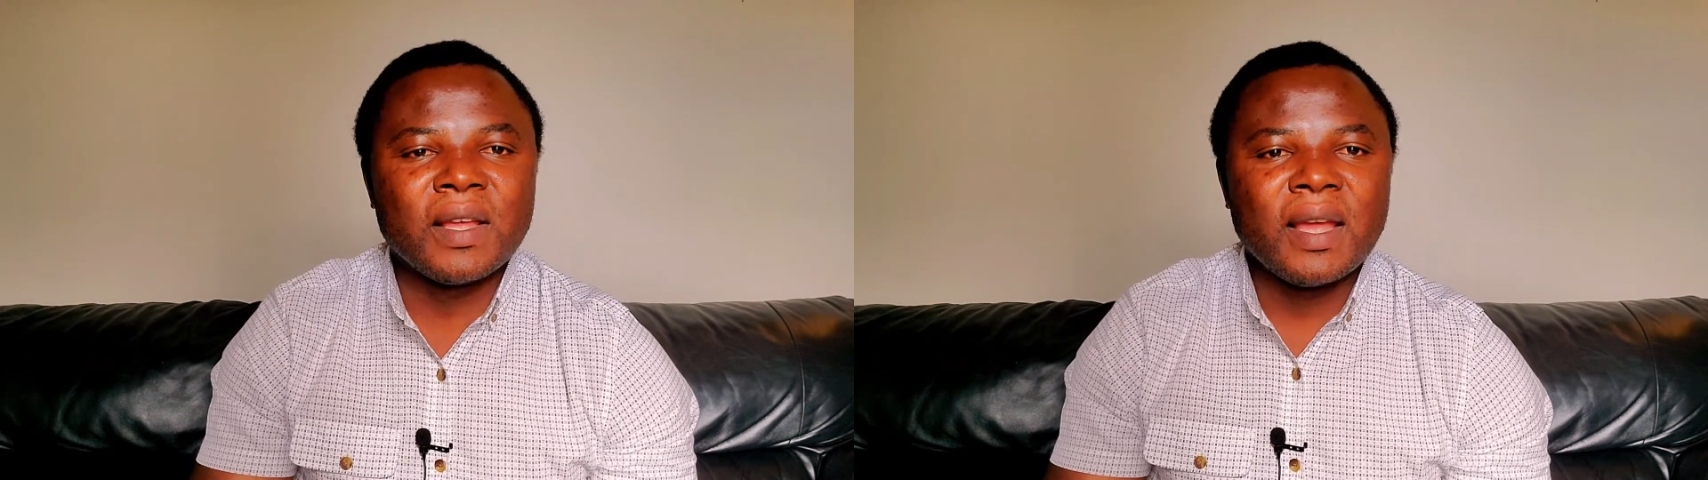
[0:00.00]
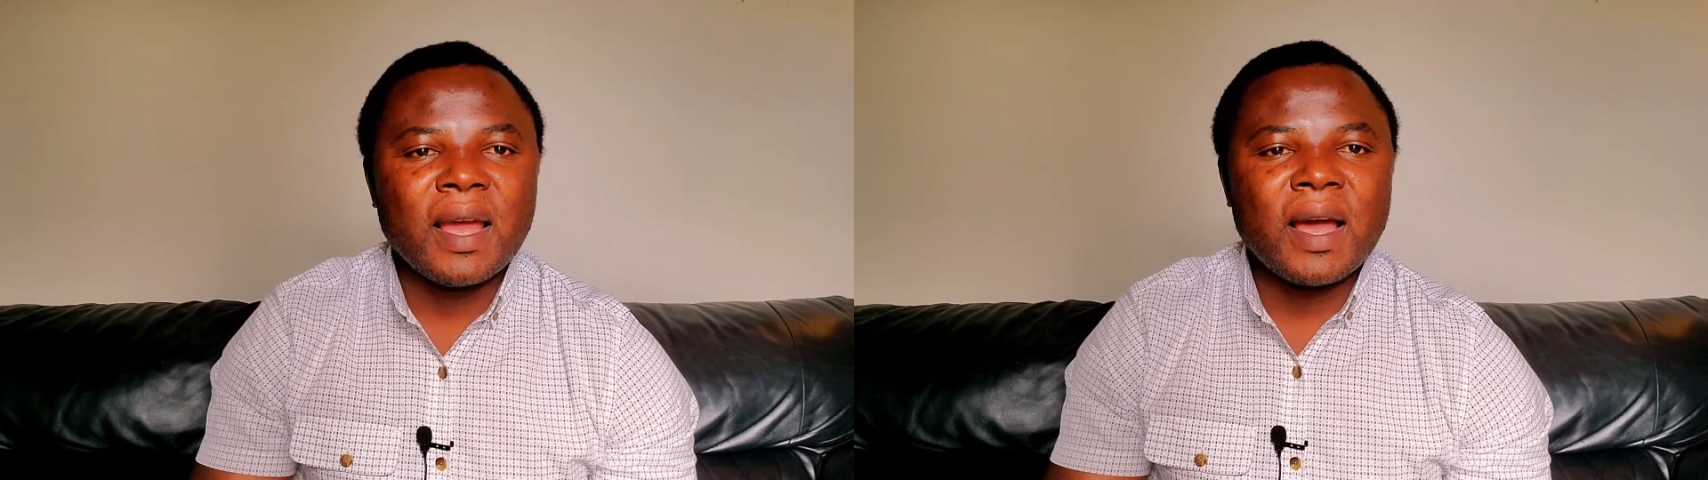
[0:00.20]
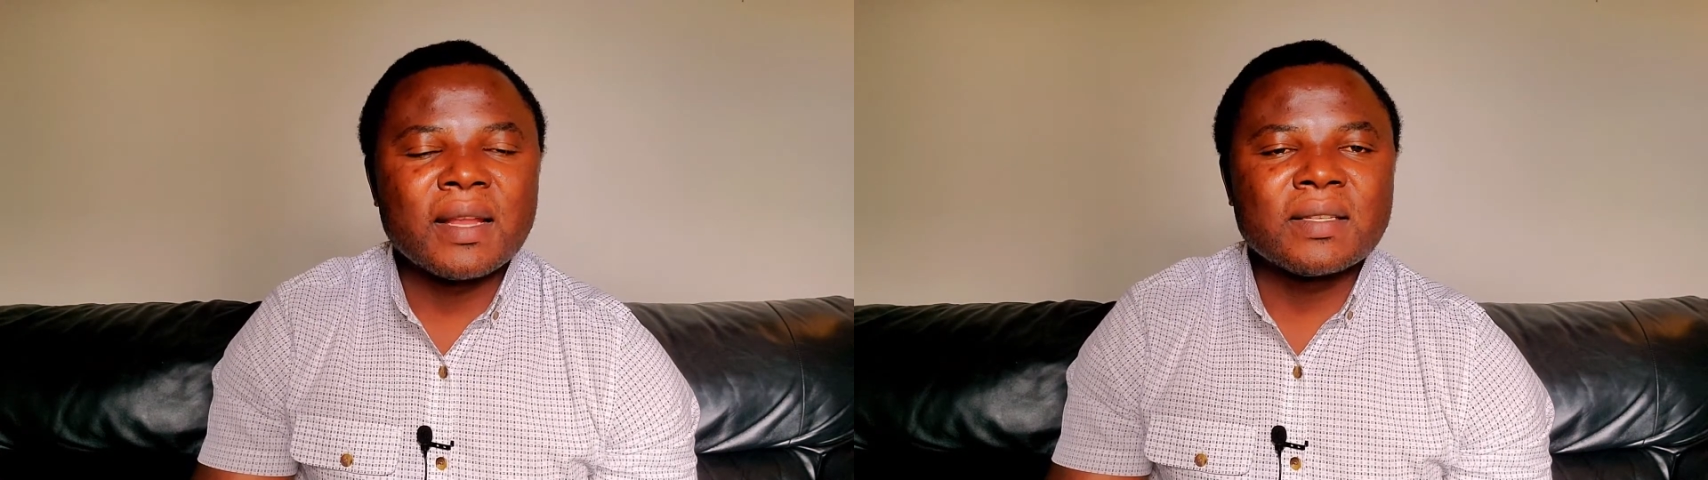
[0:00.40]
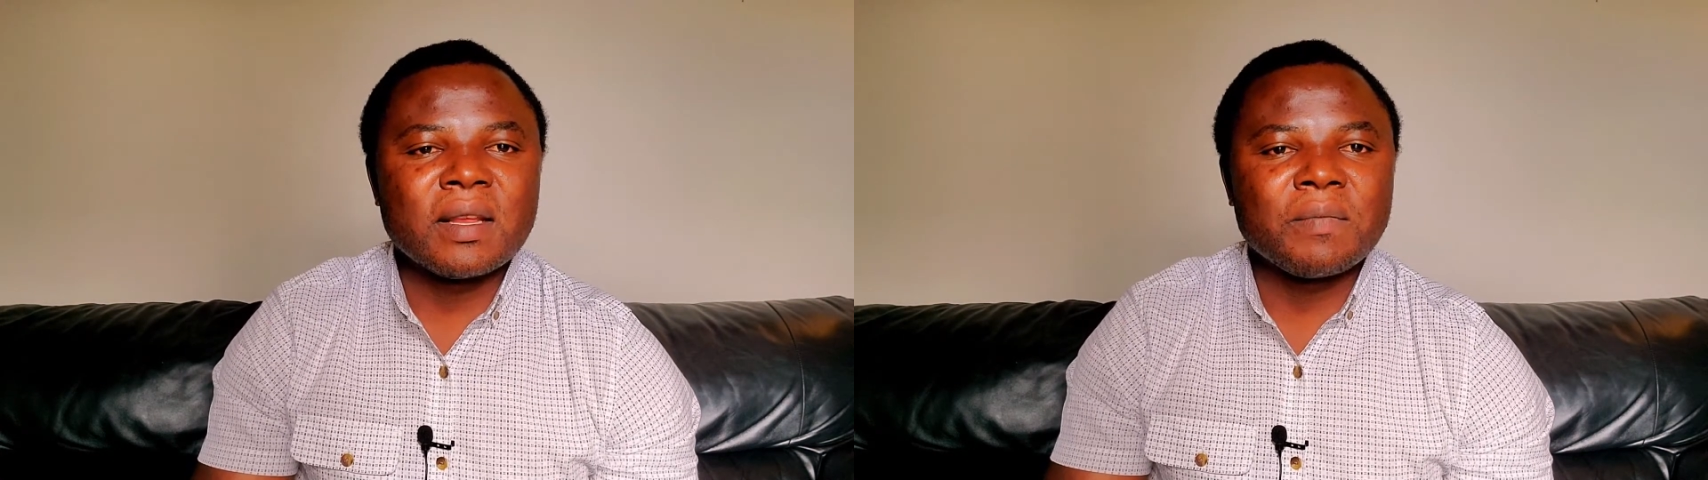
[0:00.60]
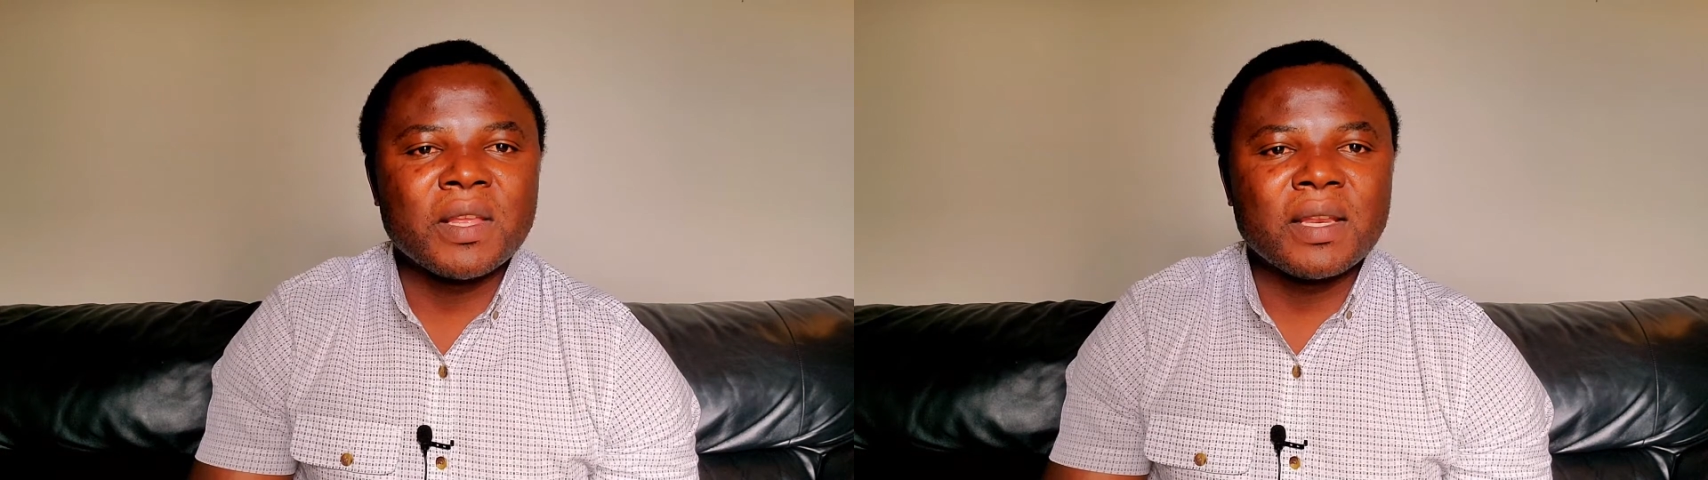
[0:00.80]
and
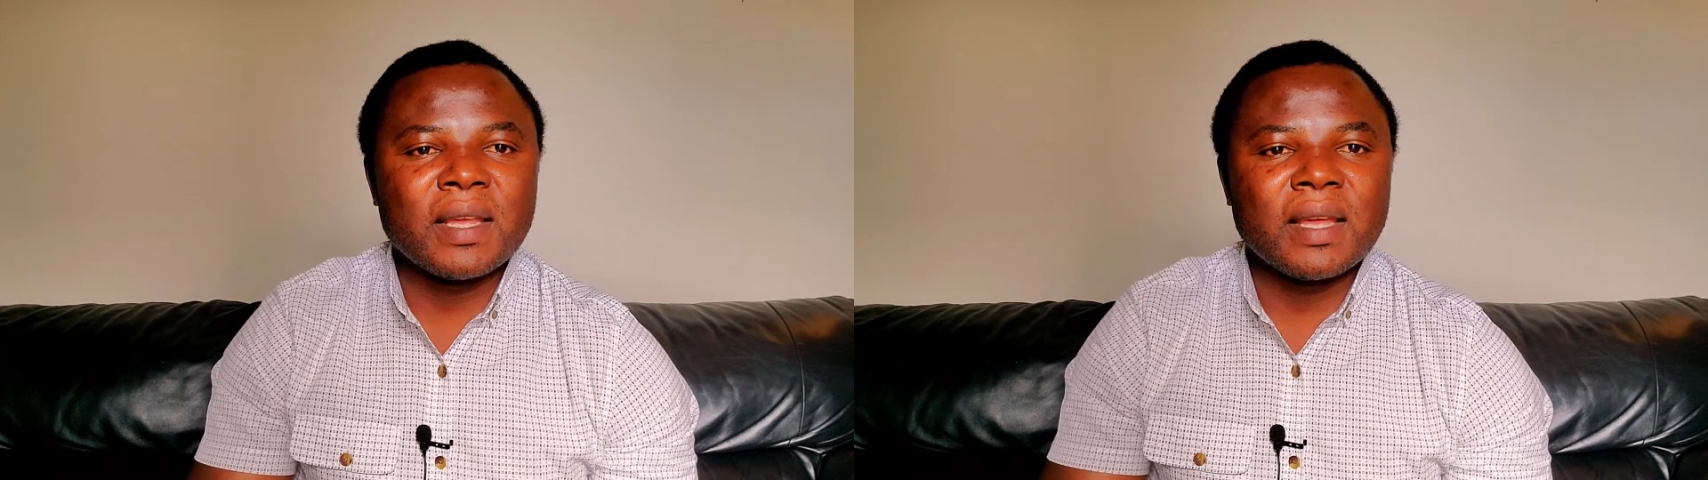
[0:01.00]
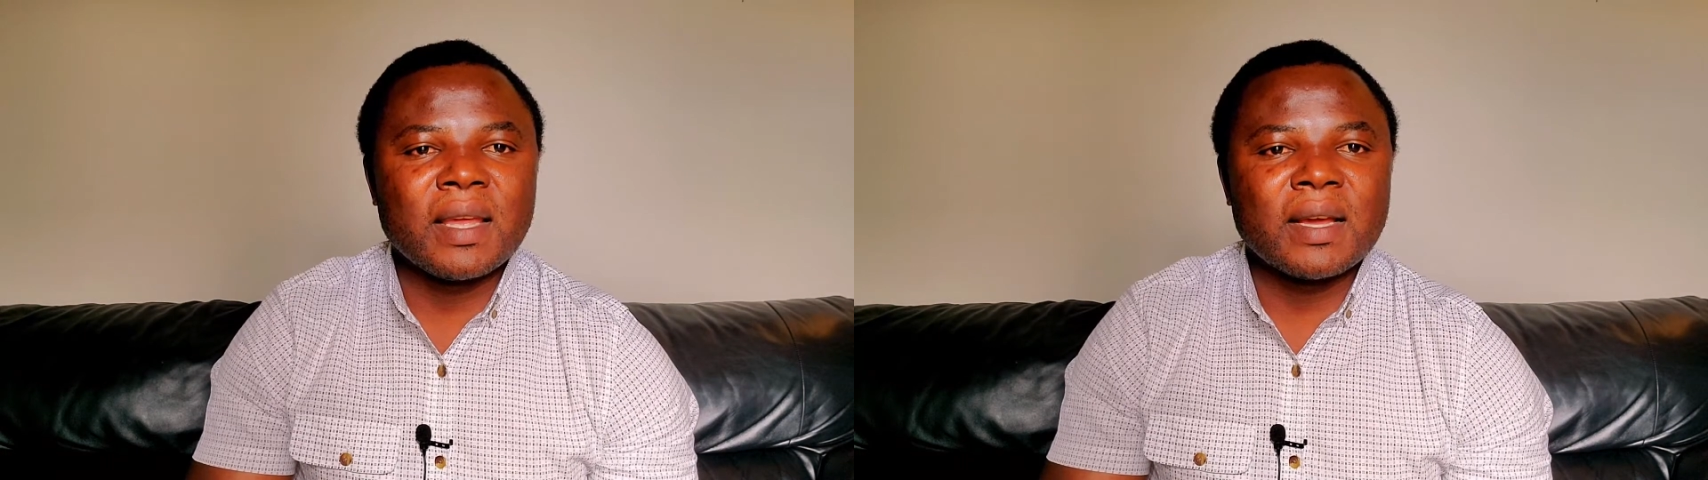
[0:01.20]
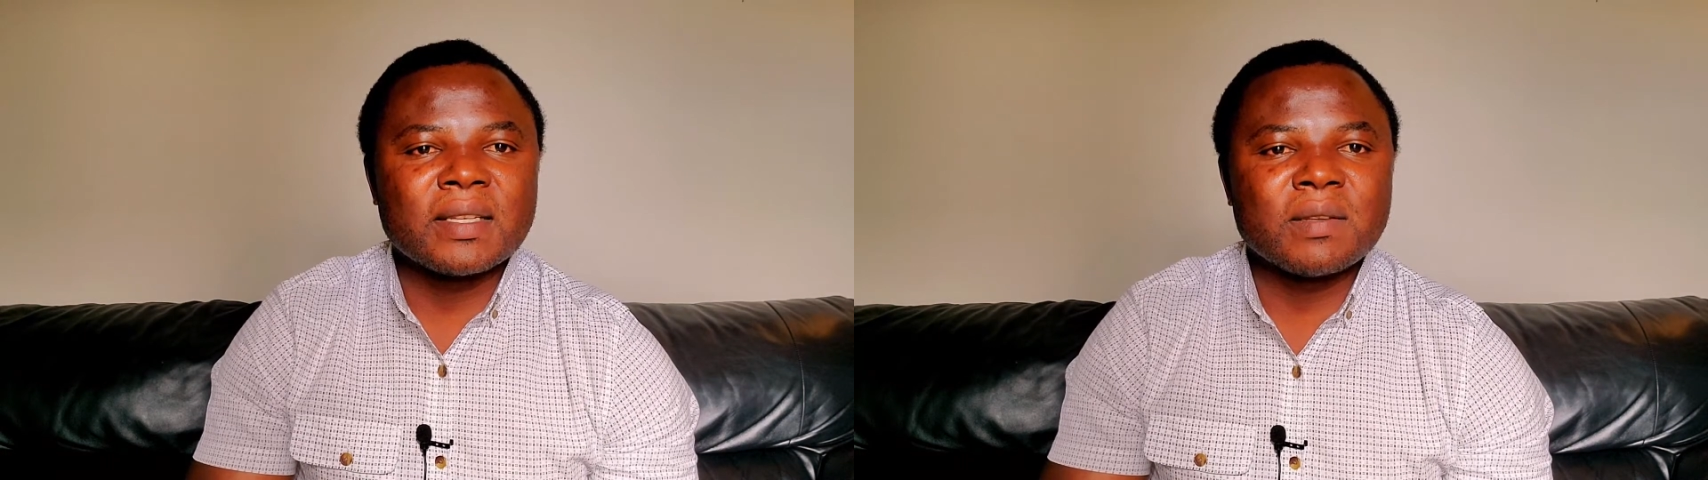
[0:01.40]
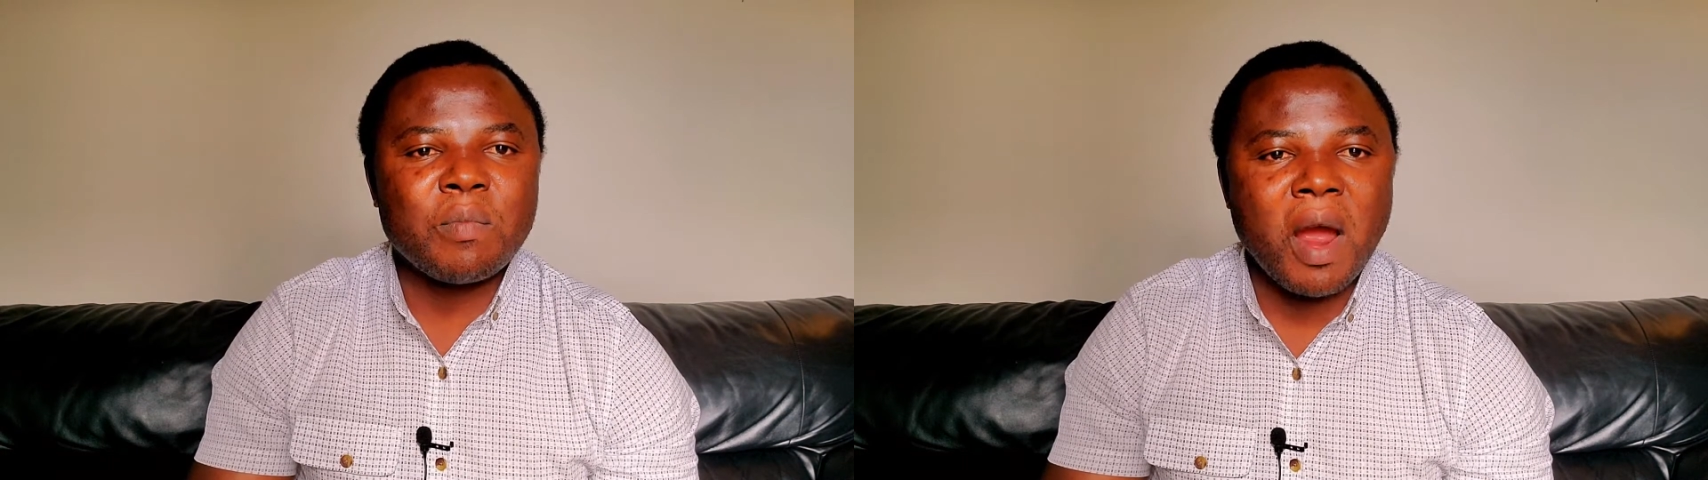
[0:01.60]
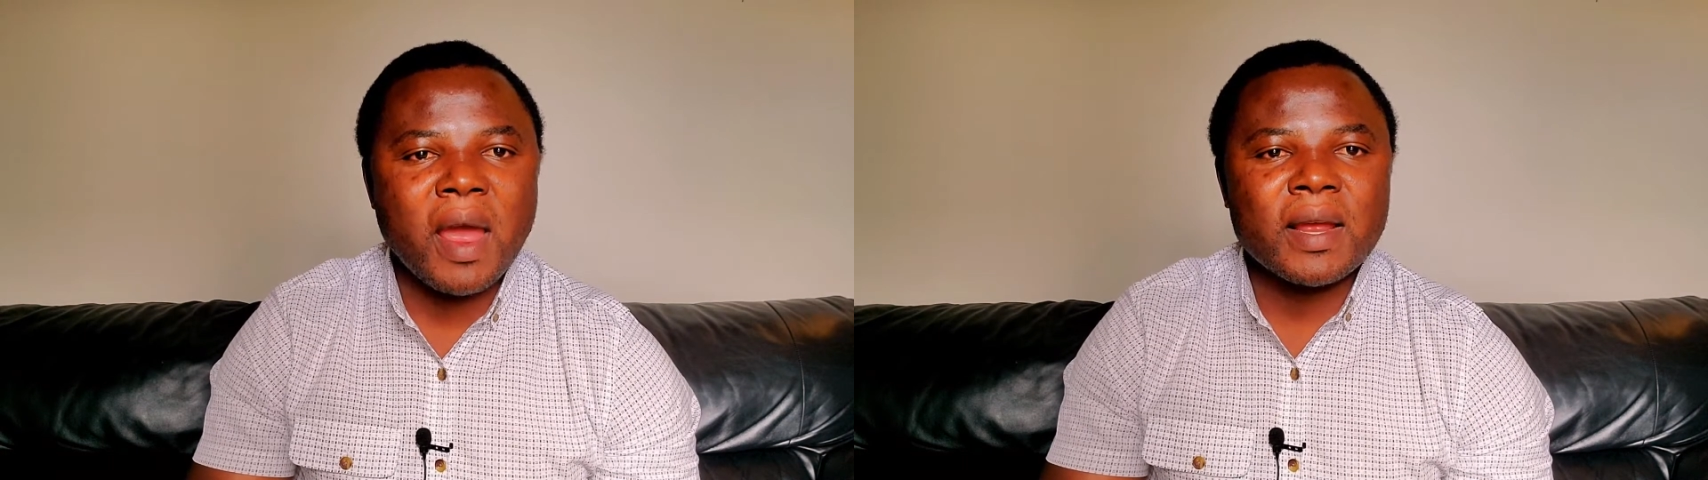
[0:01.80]
something they
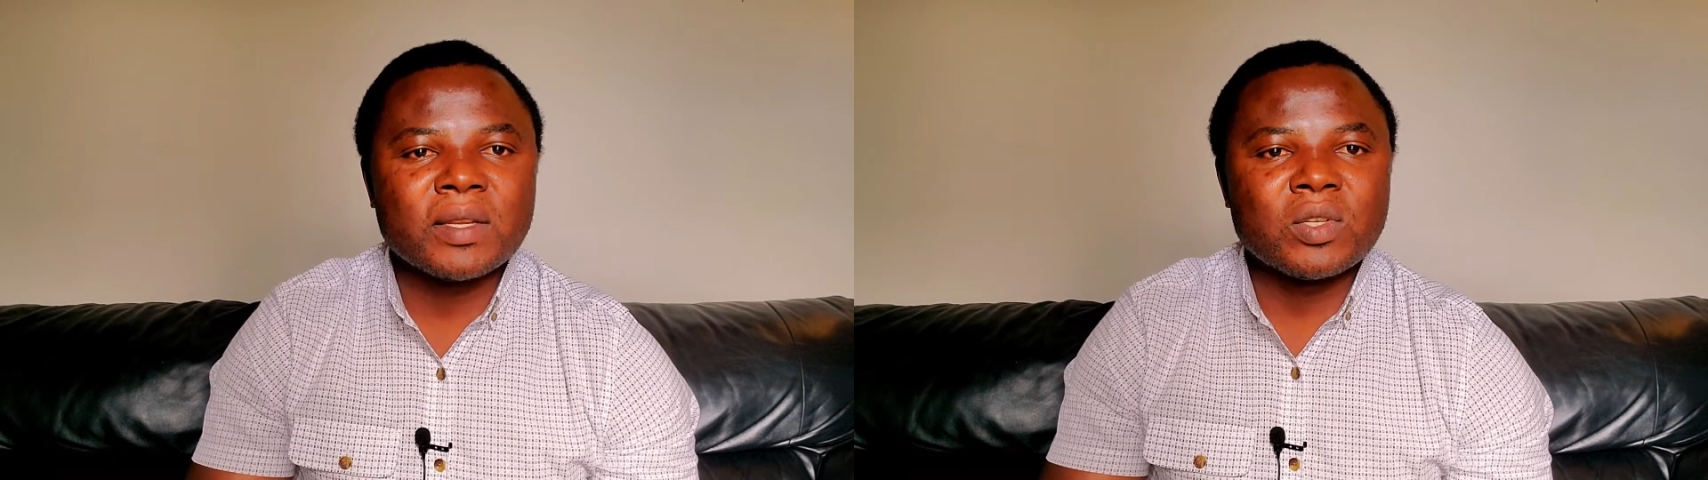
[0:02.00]
aspire